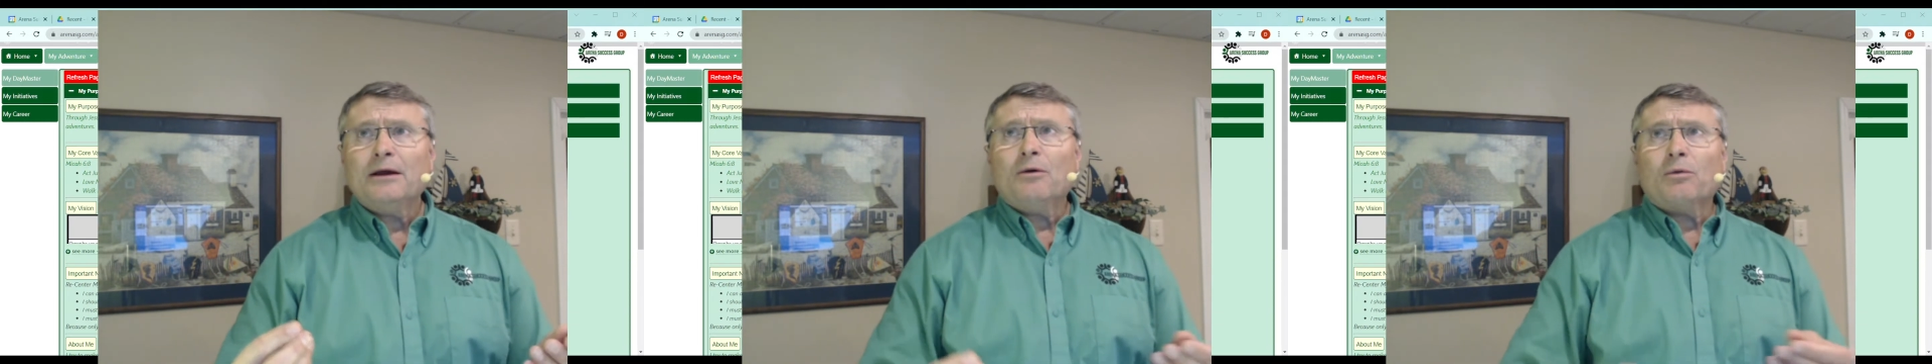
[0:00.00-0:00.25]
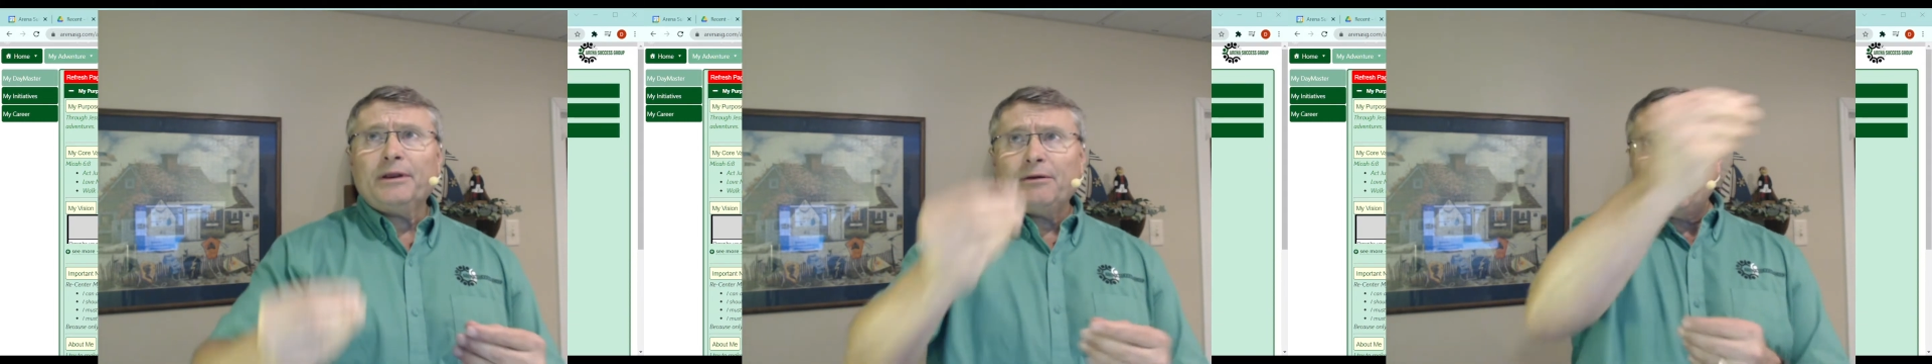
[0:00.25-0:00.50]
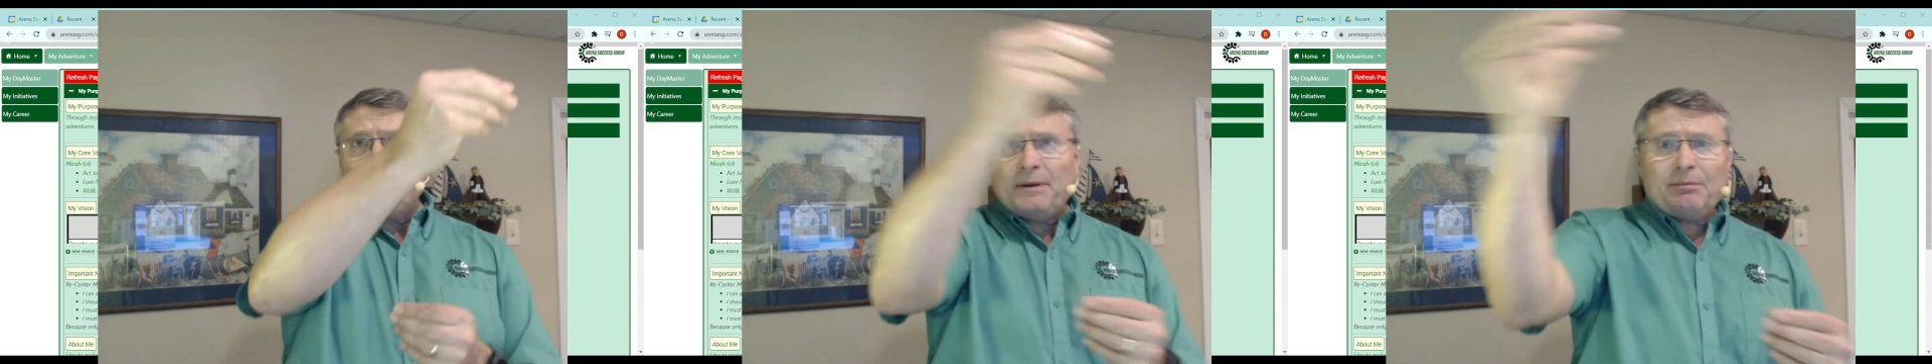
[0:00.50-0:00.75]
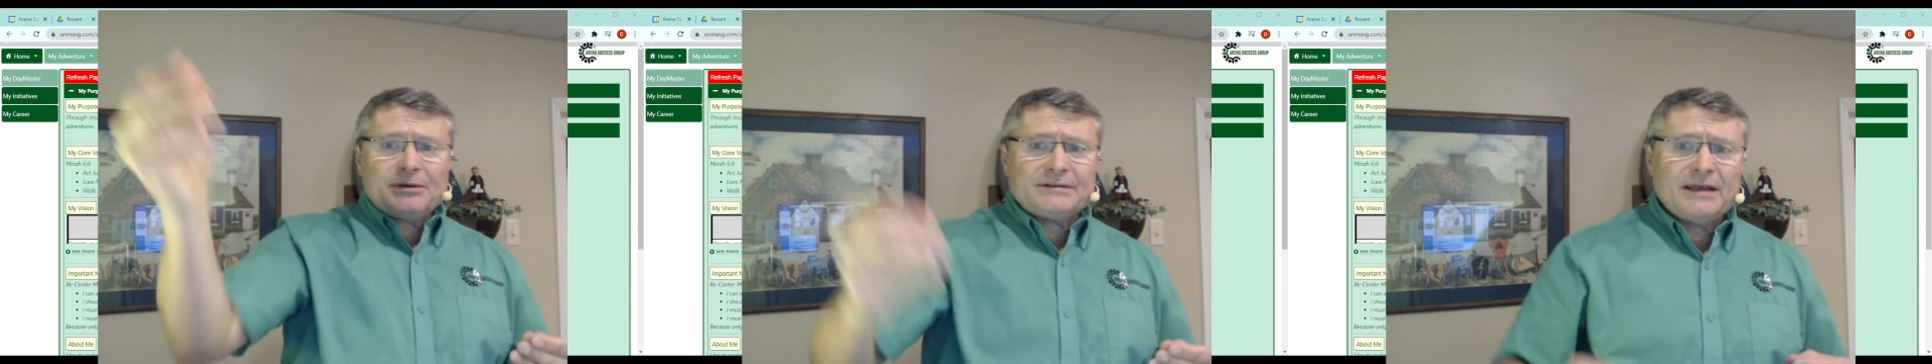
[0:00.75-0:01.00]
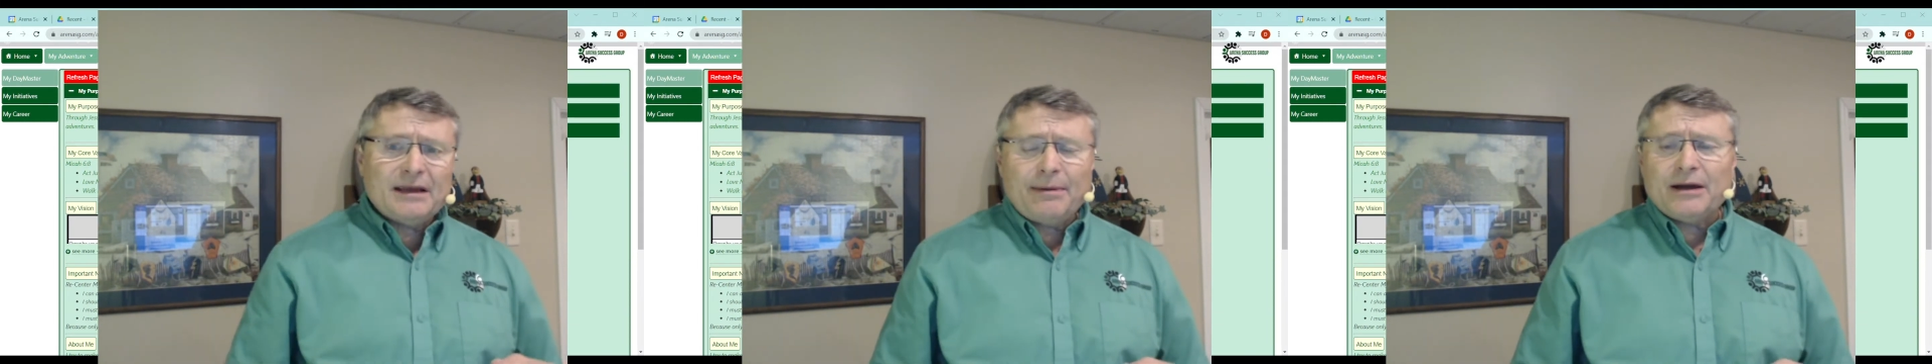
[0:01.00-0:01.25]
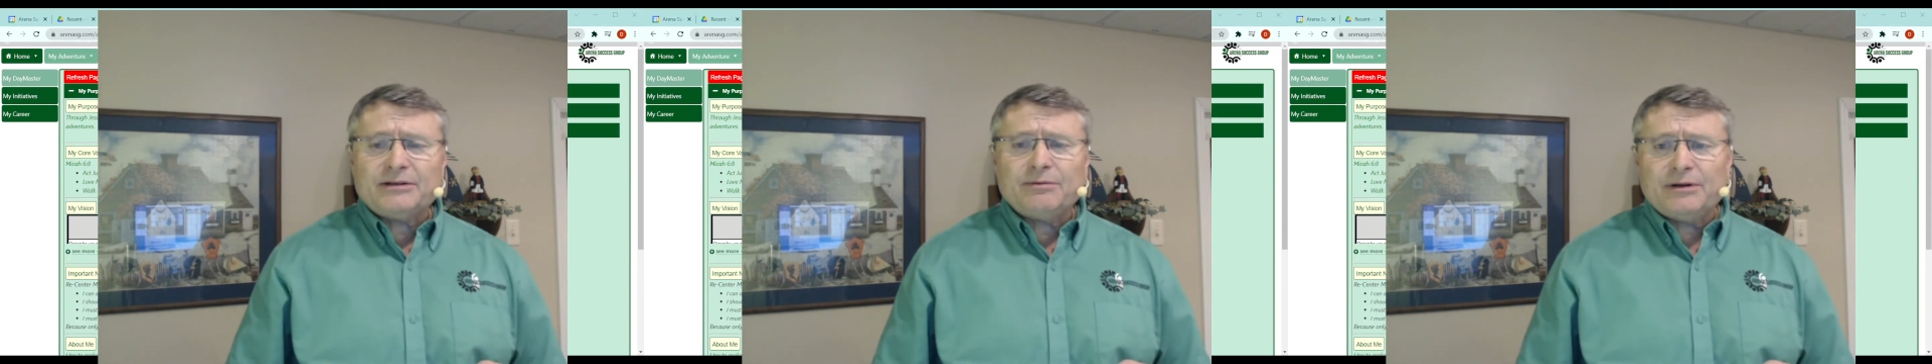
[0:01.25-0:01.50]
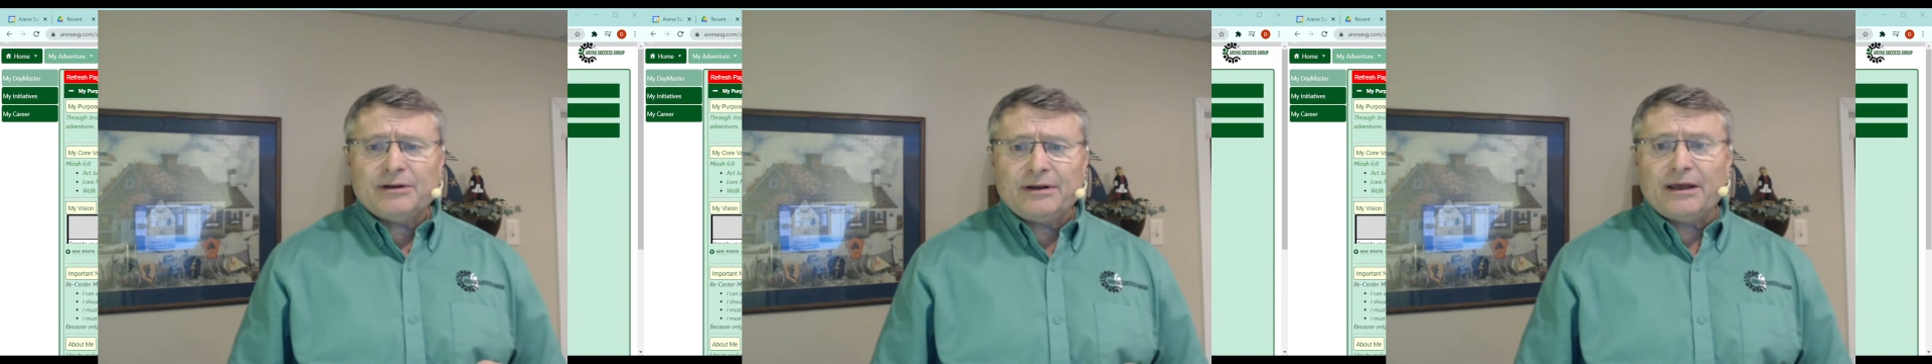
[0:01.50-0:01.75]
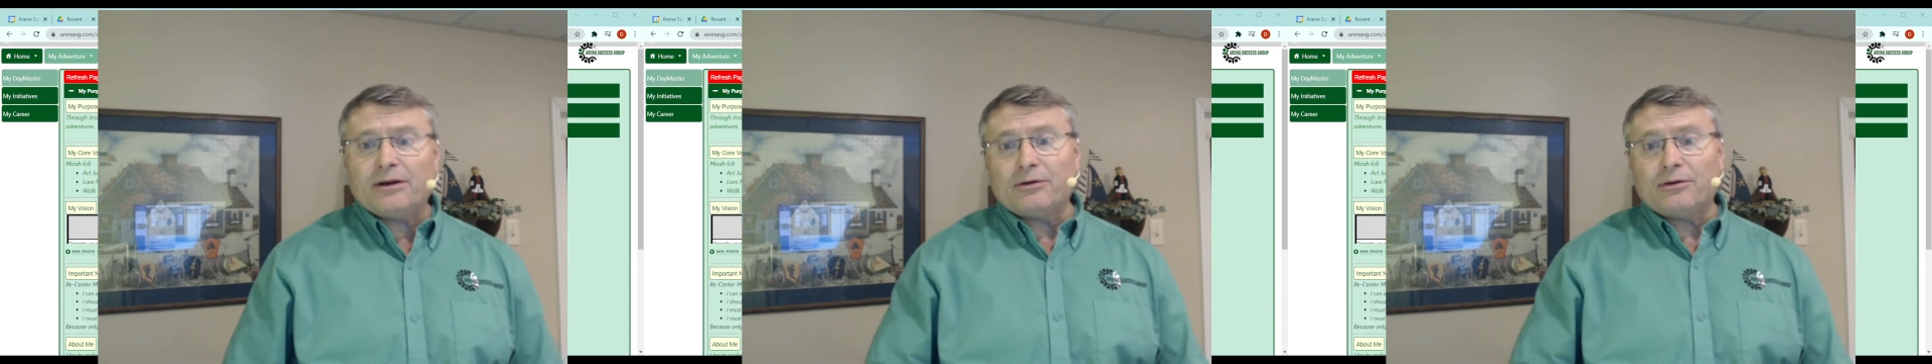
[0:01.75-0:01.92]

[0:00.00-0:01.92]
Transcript: What do you want people to say about you when you're dead,